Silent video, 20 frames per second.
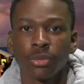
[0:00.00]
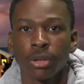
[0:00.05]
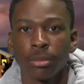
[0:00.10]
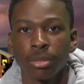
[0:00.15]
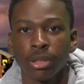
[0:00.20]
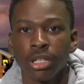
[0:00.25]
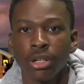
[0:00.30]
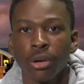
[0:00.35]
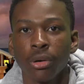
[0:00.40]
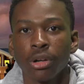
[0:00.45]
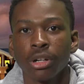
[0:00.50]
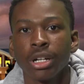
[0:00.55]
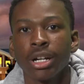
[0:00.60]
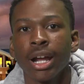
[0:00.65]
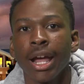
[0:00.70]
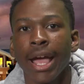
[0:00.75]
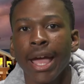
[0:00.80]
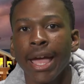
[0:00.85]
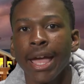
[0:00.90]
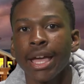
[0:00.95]
for pre-order
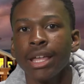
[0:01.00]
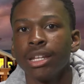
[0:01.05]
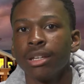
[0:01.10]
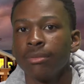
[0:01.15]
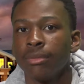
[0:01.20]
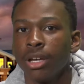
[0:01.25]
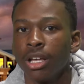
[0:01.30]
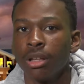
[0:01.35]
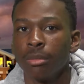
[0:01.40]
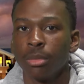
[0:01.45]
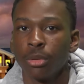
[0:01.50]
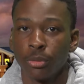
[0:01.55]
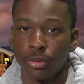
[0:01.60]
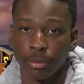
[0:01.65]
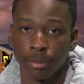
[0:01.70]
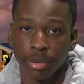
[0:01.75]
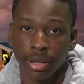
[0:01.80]
and available for